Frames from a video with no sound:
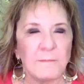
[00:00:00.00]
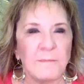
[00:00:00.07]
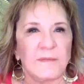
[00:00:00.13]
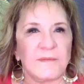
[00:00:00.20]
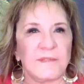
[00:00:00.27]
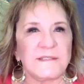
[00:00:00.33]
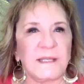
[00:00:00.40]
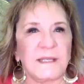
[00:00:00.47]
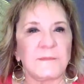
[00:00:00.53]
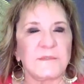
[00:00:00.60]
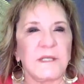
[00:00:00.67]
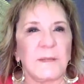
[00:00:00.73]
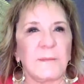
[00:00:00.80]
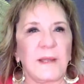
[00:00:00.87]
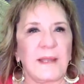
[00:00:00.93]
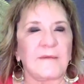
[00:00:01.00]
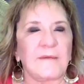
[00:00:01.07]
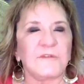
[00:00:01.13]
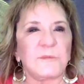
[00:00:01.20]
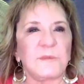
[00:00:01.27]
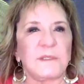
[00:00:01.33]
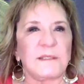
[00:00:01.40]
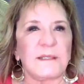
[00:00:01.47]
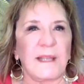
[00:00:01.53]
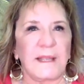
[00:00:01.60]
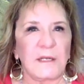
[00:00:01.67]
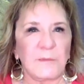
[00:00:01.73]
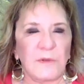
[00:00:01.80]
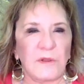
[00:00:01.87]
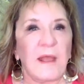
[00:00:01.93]
But at the same time, I have to be
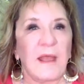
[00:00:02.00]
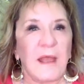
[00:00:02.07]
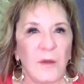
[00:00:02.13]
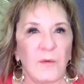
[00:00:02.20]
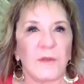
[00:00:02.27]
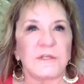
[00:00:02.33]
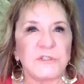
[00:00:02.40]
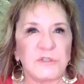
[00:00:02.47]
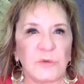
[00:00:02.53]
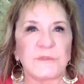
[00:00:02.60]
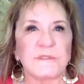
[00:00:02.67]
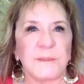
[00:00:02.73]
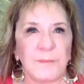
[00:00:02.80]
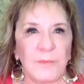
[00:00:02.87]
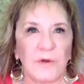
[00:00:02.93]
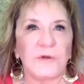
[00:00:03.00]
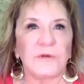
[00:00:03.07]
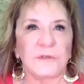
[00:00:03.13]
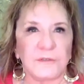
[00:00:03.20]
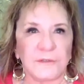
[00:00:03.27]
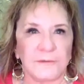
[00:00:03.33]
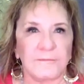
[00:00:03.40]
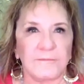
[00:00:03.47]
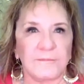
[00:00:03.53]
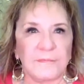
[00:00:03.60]
accountable how I show up as a partner.